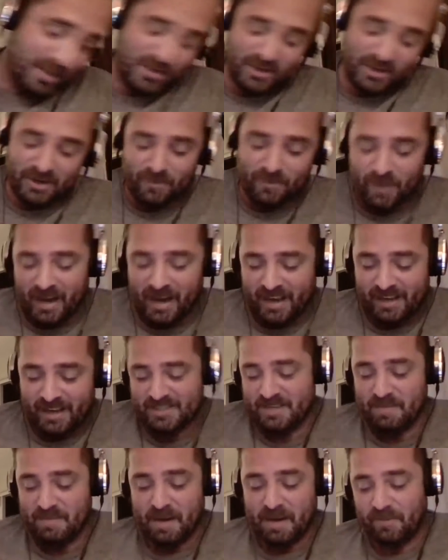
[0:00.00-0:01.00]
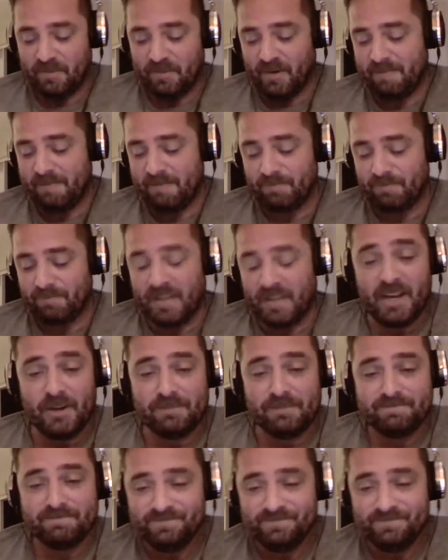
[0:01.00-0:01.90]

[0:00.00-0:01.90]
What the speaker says: turning white. She might be right. Anywho.